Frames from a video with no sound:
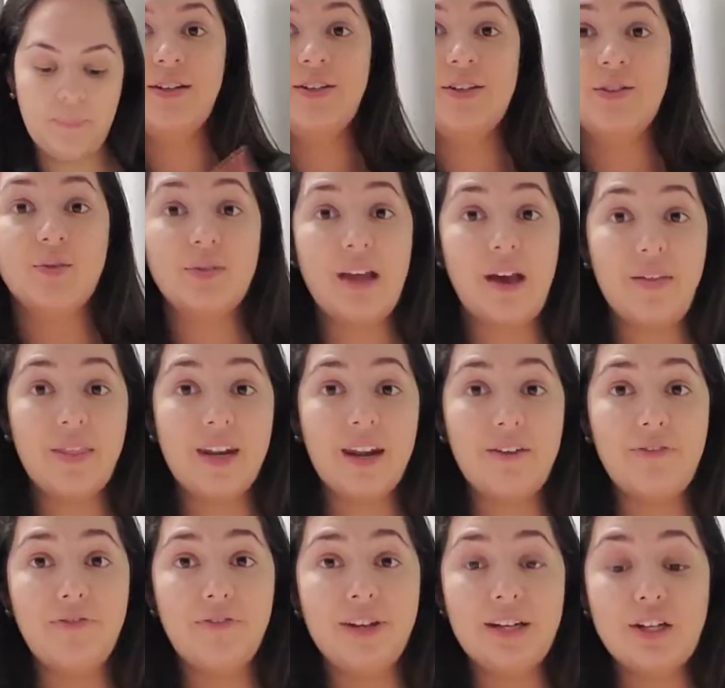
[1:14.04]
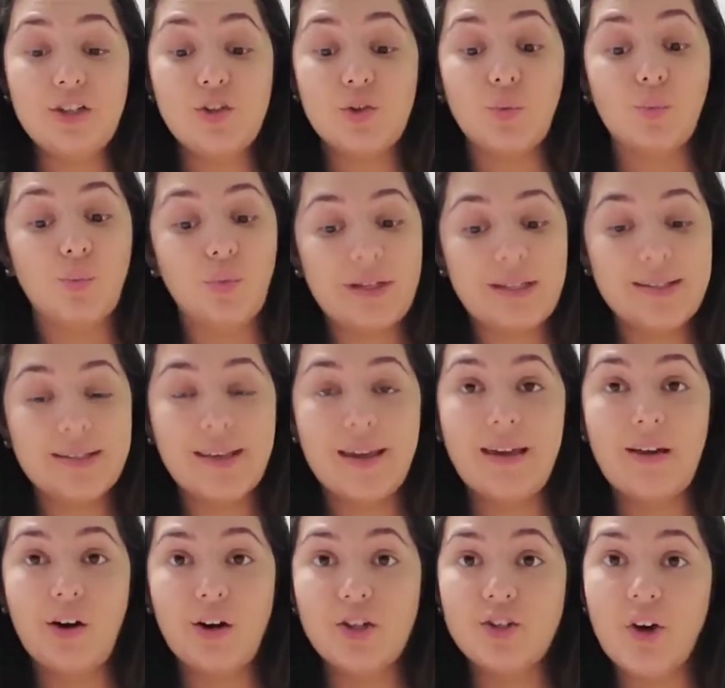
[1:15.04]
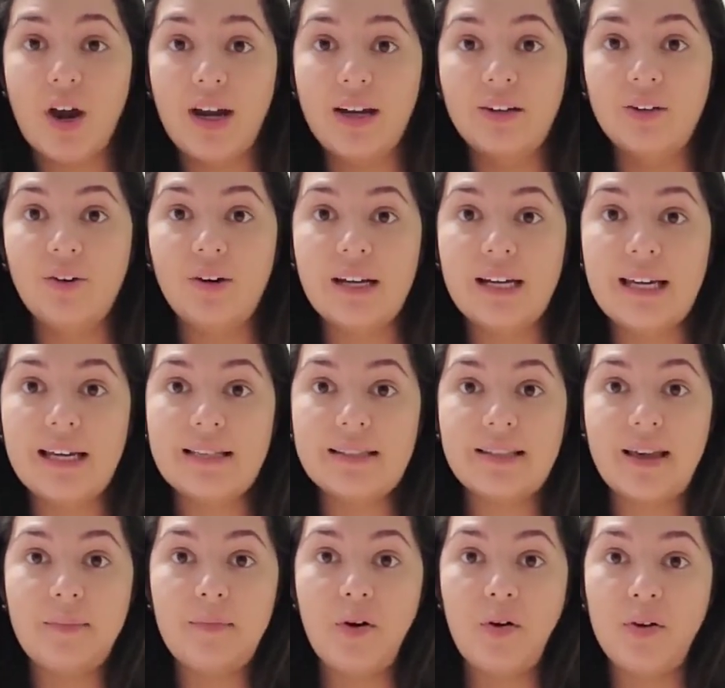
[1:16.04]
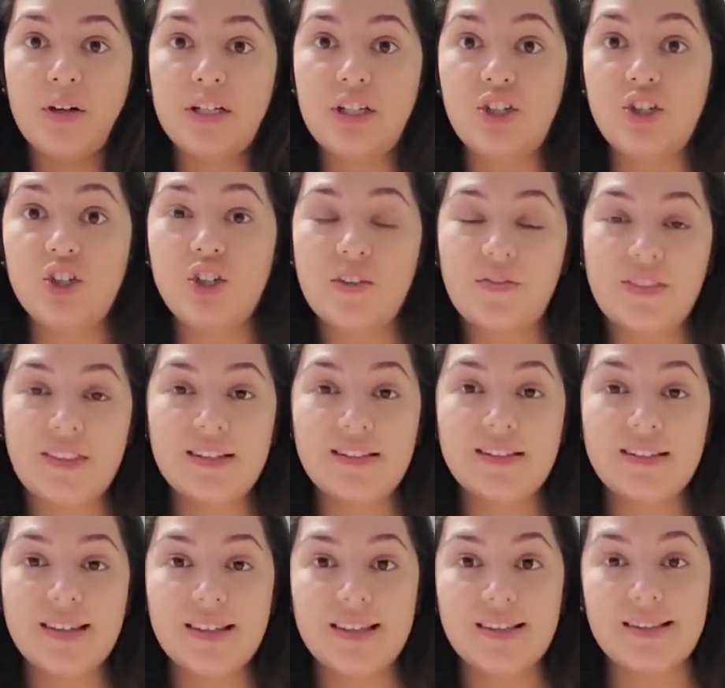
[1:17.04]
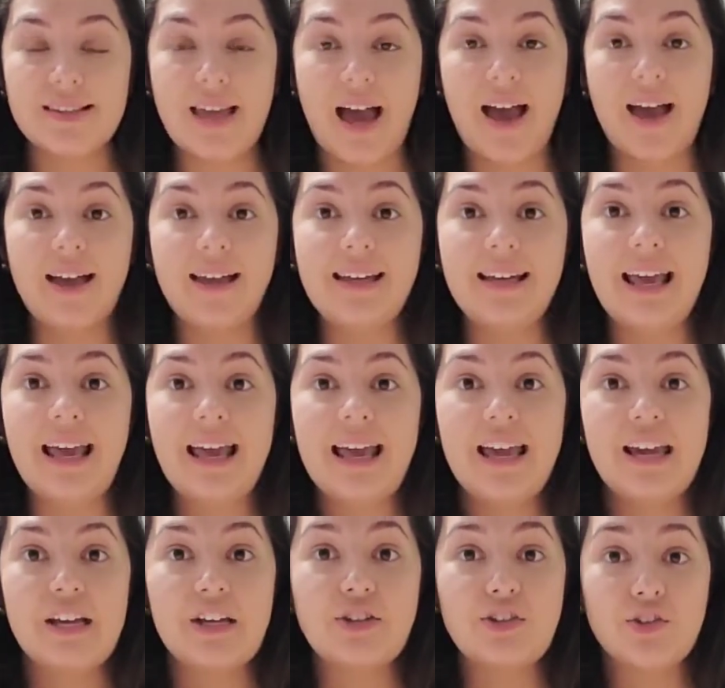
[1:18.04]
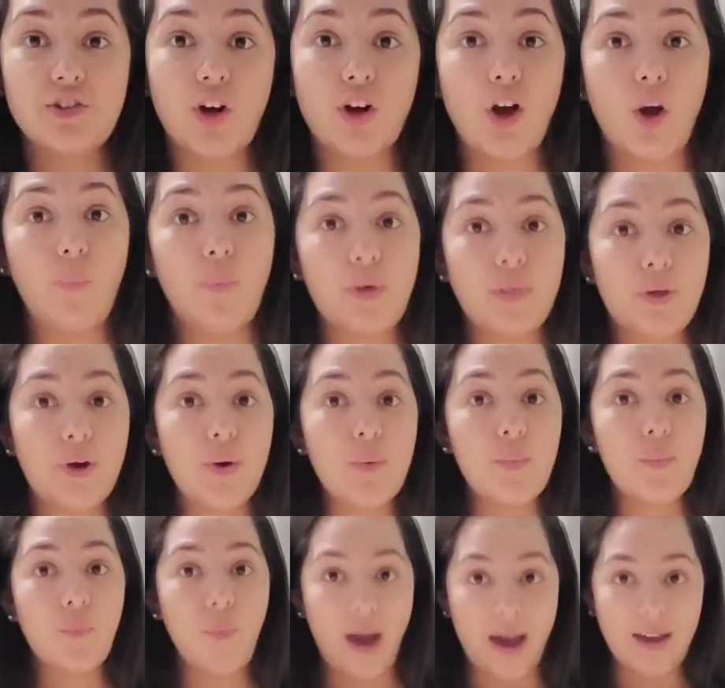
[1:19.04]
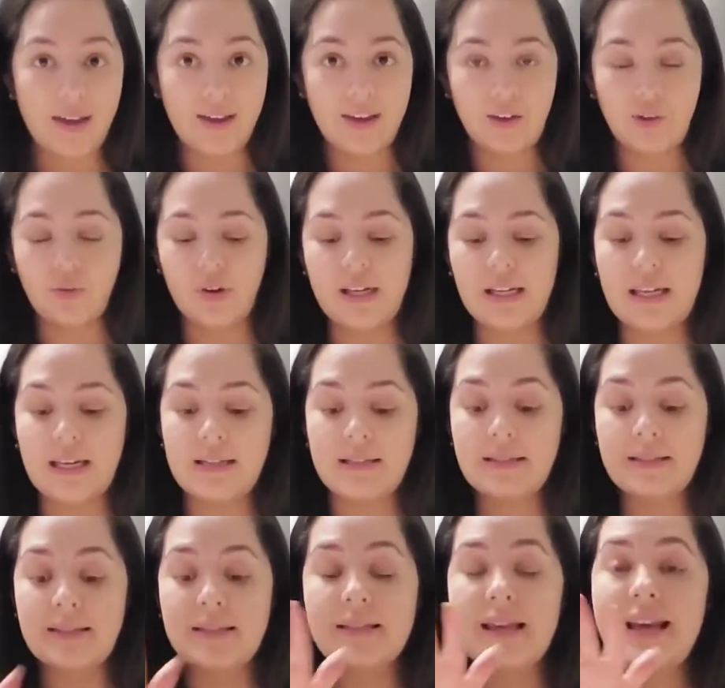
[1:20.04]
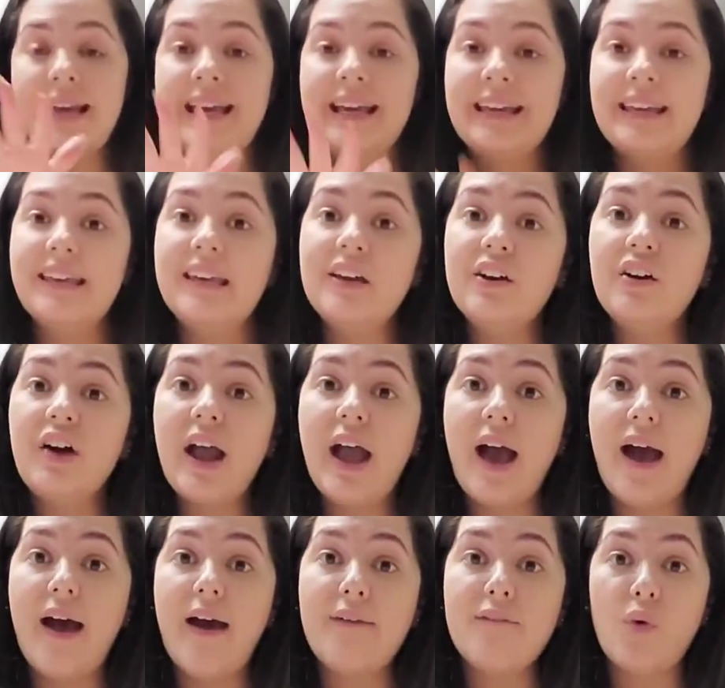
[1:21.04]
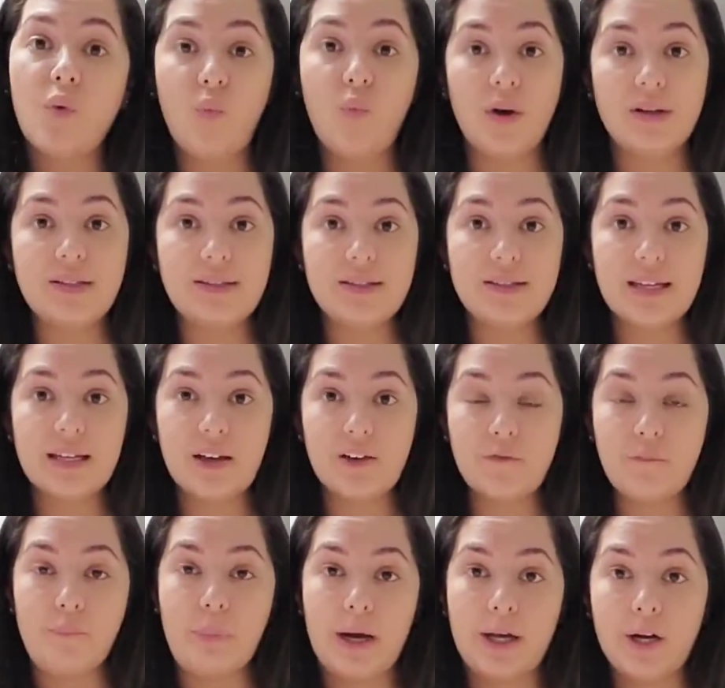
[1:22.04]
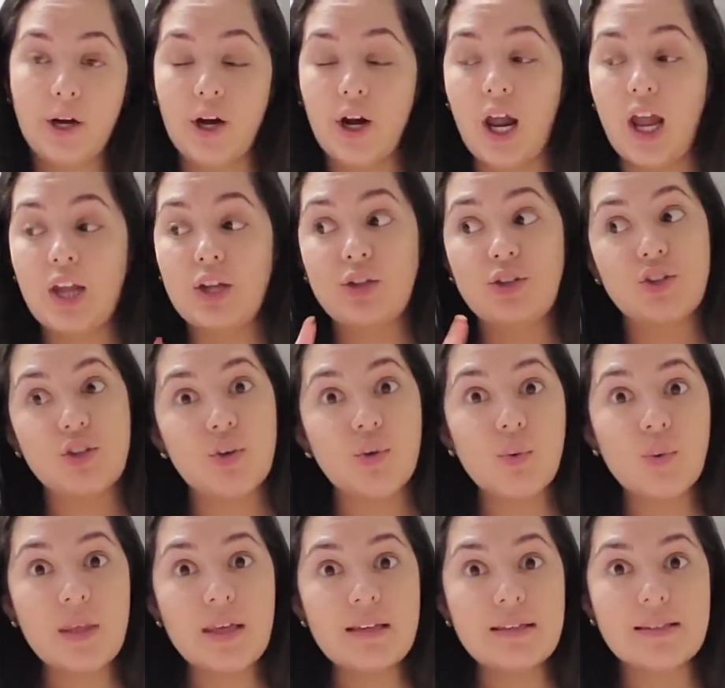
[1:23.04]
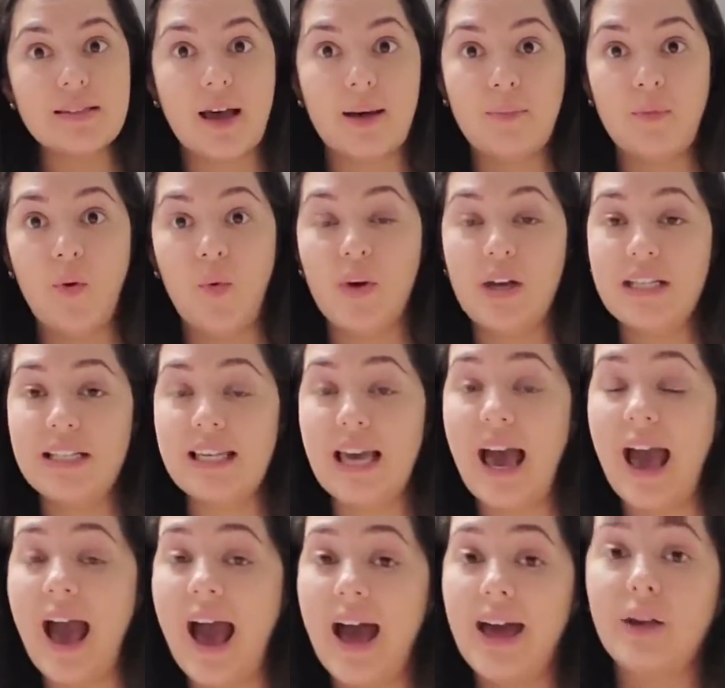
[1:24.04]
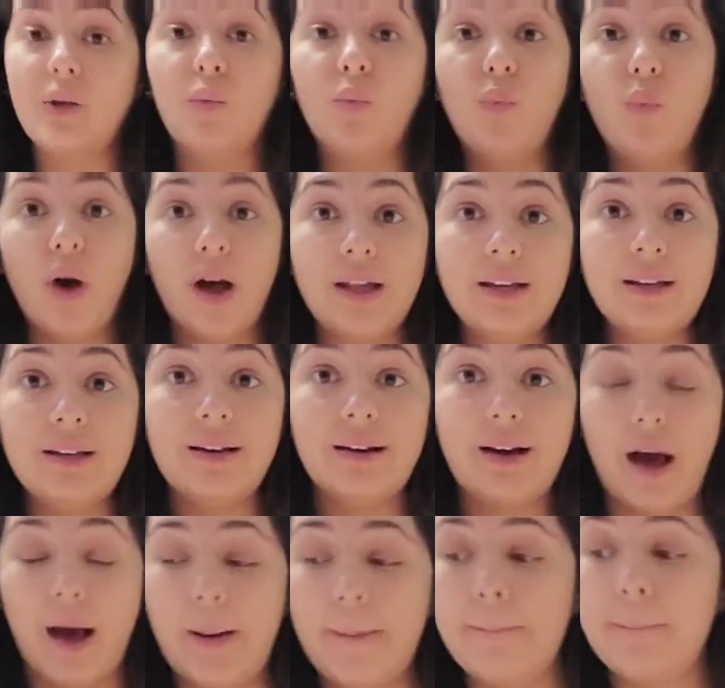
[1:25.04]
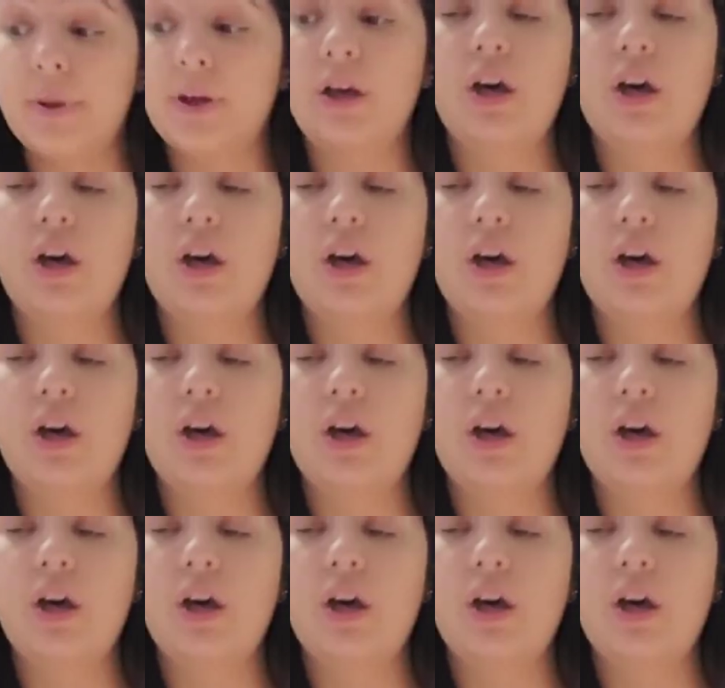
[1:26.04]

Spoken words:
So now that I've finished whisking our dry ingredients, I'm going to shift this to the side and start with our wet ingredients. Here I have 1 stick of butter, and to this I'm going to add 1 cup